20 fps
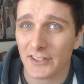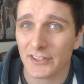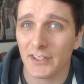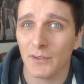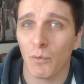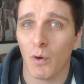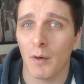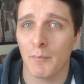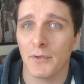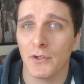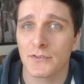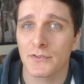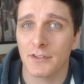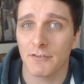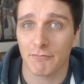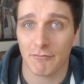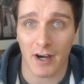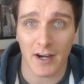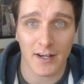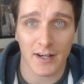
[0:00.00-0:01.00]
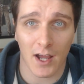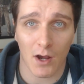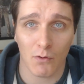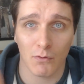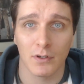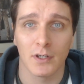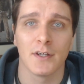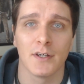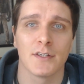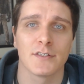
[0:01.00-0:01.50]
actually what I'm using right
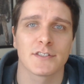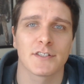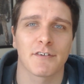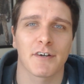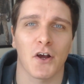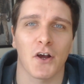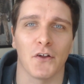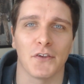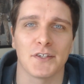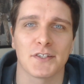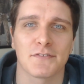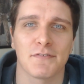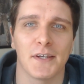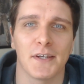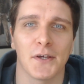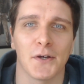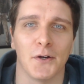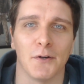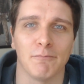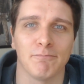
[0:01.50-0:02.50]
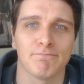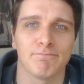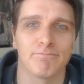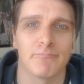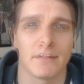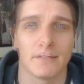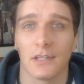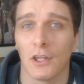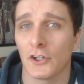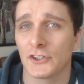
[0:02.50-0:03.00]
now to record this video.
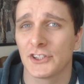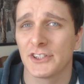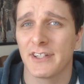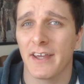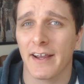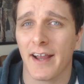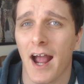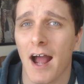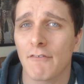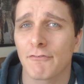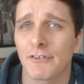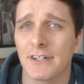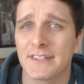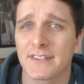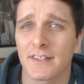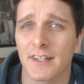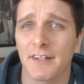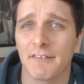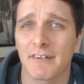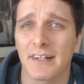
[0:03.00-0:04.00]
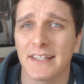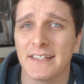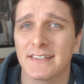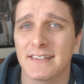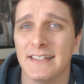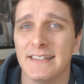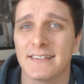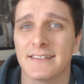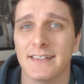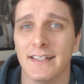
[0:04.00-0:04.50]
Logitech have recently
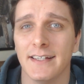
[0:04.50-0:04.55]
released the